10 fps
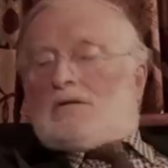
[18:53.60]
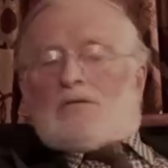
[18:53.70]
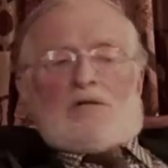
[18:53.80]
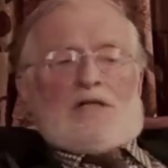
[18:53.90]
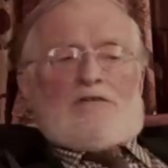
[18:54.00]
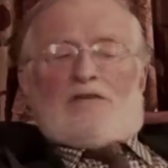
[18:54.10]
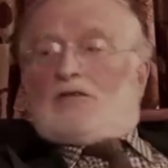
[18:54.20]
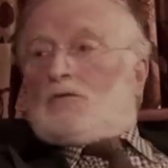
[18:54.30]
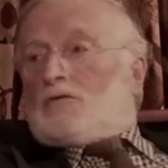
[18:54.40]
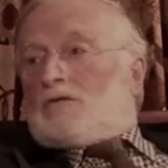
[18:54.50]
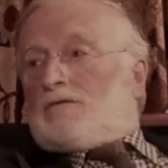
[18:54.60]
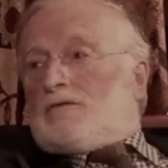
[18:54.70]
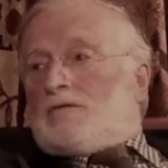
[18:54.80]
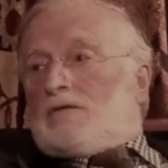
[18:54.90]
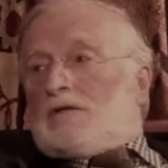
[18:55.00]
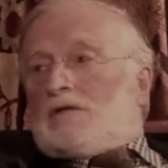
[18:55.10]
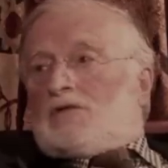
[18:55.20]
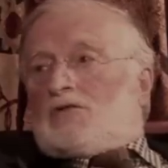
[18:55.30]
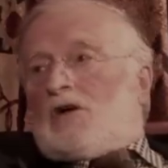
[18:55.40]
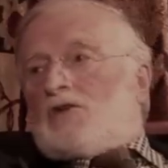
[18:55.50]
never thought of
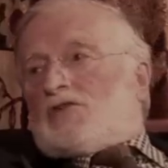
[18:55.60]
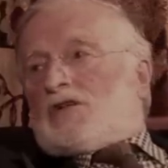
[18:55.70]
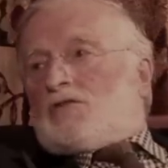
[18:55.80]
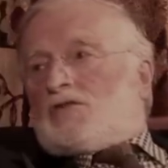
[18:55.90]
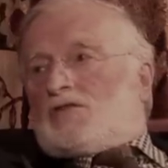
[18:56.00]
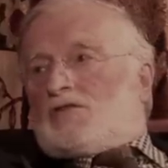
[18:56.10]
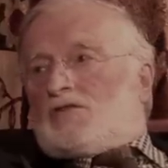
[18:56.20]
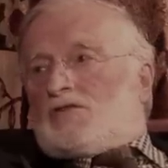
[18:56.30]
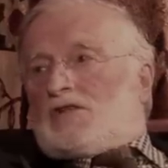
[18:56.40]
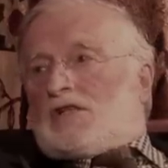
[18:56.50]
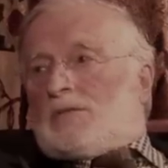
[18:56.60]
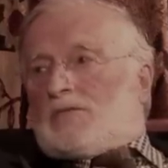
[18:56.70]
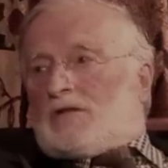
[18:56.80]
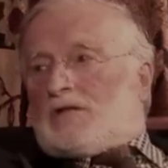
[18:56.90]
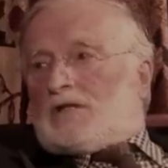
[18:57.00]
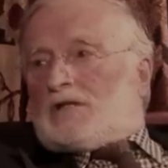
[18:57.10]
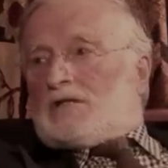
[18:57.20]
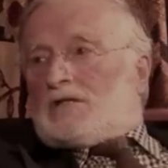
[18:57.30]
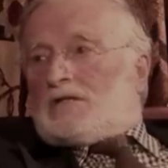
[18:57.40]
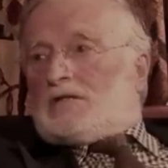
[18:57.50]
charging Christians to come to
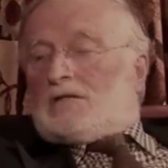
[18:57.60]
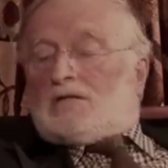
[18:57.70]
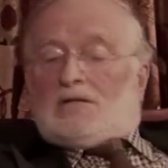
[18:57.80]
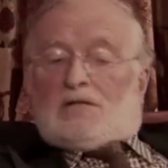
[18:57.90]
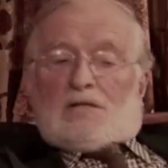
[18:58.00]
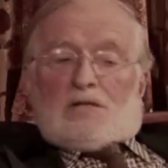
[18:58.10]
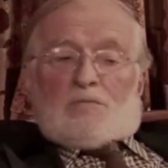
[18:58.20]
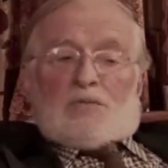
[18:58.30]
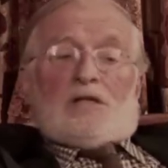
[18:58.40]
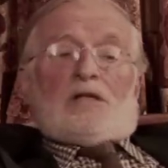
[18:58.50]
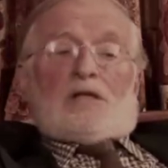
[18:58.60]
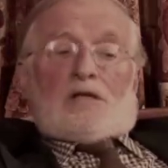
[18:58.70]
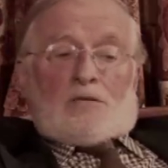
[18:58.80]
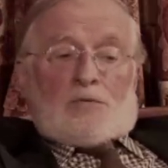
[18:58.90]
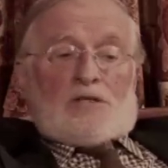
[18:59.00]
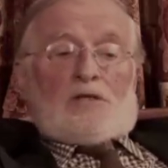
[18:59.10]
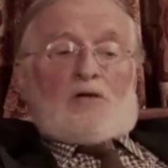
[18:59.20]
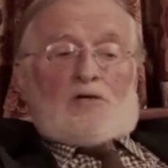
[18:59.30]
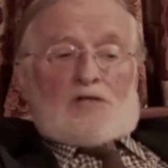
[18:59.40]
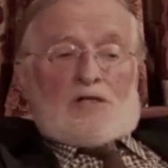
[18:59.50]
things. But anyhow, we'd
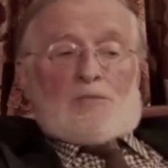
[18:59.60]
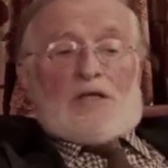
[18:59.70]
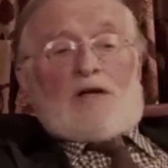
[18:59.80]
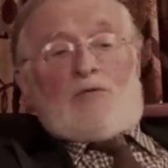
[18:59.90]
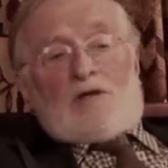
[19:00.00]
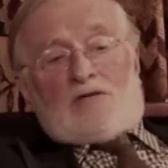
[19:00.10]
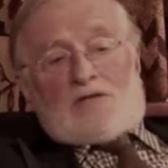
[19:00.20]
cost it. But I wrote